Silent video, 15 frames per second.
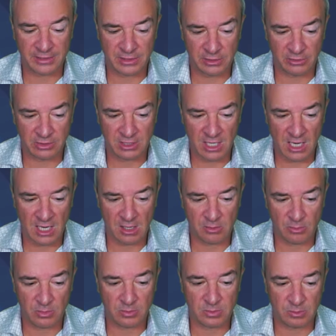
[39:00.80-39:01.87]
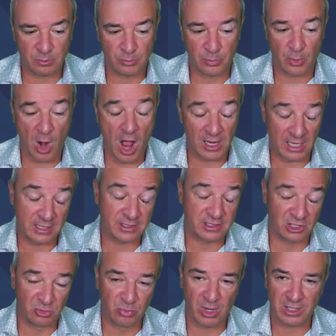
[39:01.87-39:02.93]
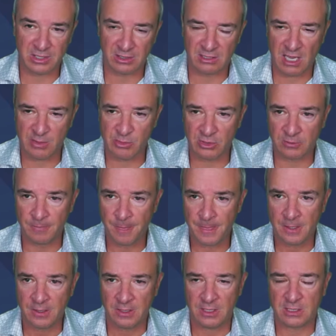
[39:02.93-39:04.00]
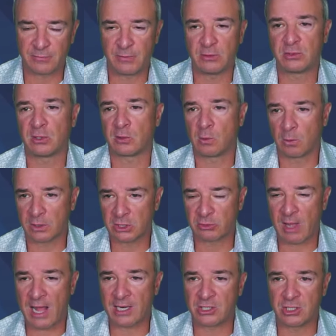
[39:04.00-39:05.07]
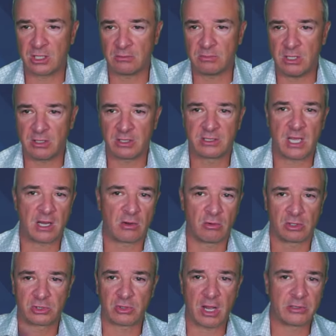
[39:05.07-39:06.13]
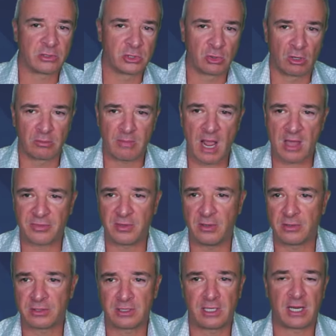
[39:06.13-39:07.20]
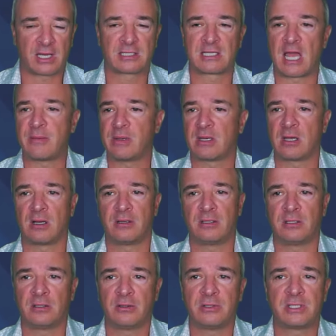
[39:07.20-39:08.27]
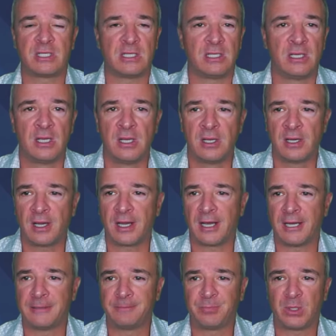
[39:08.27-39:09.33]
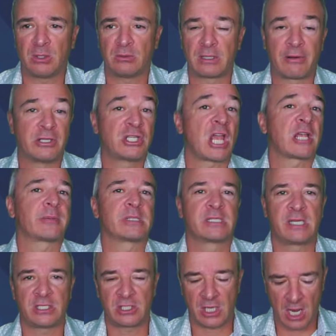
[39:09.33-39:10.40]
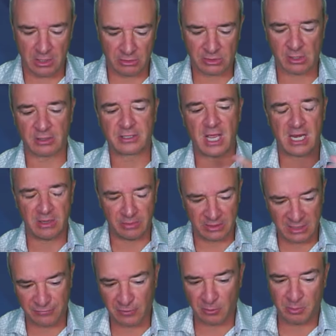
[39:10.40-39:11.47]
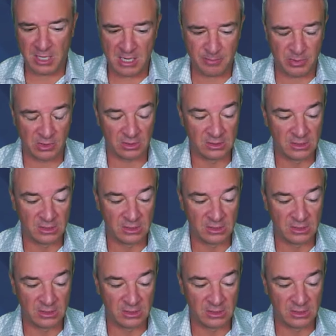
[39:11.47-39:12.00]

OTA brought and still brings to the table is if you took core strategy, you could take core strategy with Jordan Matthews, and the next time it come, you, know, you see, um, you know, Larry Jacobs is teaching, and you start taking it with different people.